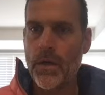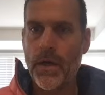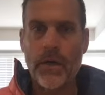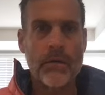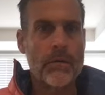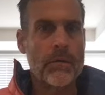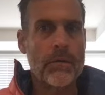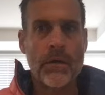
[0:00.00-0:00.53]
All right,
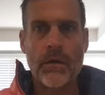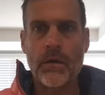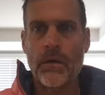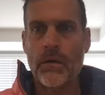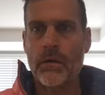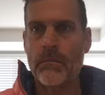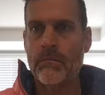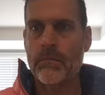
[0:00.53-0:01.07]

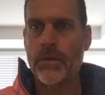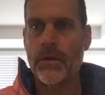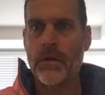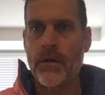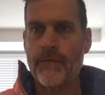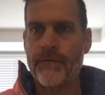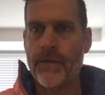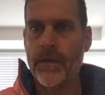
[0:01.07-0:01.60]
I'm going to go
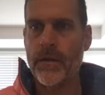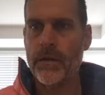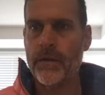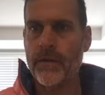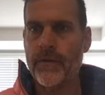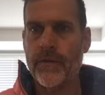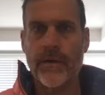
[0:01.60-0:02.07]
offline unless